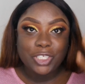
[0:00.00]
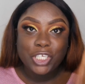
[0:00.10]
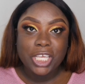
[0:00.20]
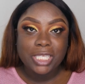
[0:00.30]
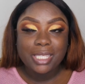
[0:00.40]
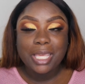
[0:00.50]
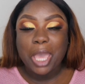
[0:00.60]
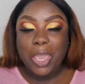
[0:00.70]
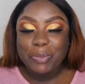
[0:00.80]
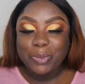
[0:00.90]
As you can
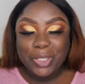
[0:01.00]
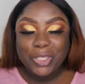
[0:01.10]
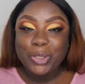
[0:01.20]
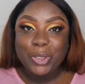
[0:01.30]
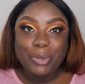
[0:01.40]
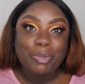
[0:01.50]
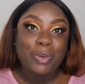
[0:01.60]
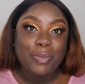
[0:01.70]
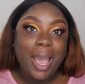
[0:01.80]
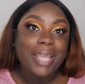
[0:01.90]
see, I am looking a little
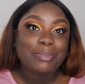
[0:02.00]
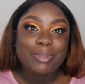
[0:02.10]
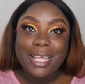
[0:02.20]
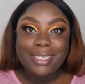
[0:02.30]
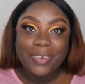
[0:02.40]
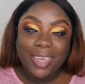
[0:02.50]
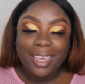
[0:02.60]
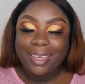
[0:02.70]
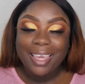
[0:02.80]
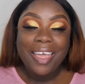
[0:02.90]
bit white, but that's
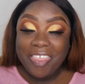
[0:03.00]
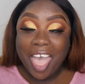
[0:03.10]
okay.